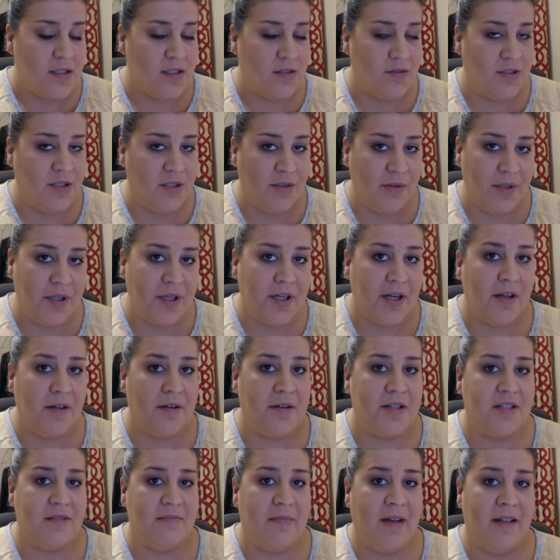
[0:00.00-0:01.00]
So
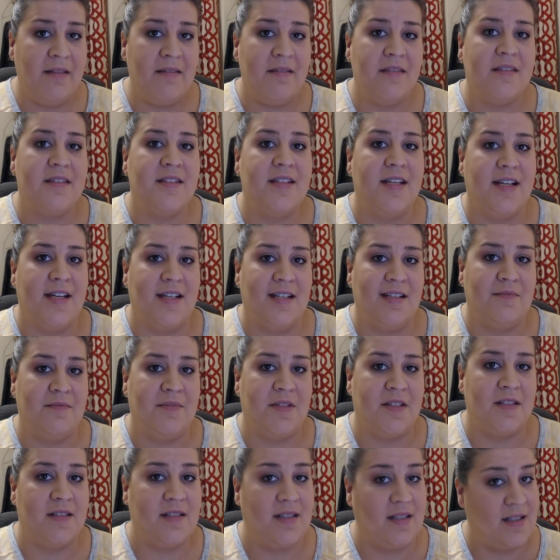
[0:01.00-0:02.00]
$200 a month
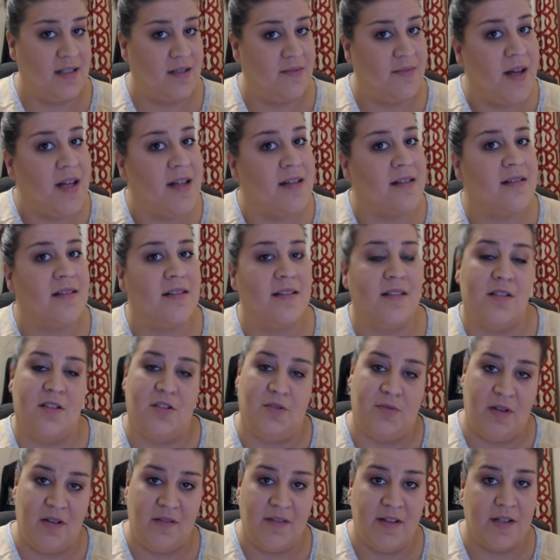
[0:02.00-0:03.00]
times 6 months is
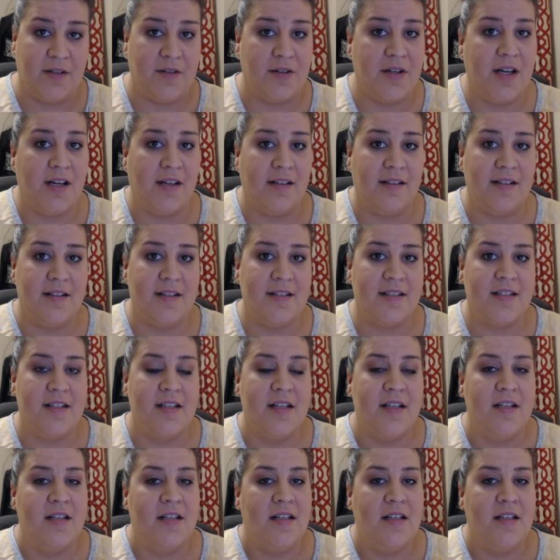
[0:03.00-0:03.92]
$1,200.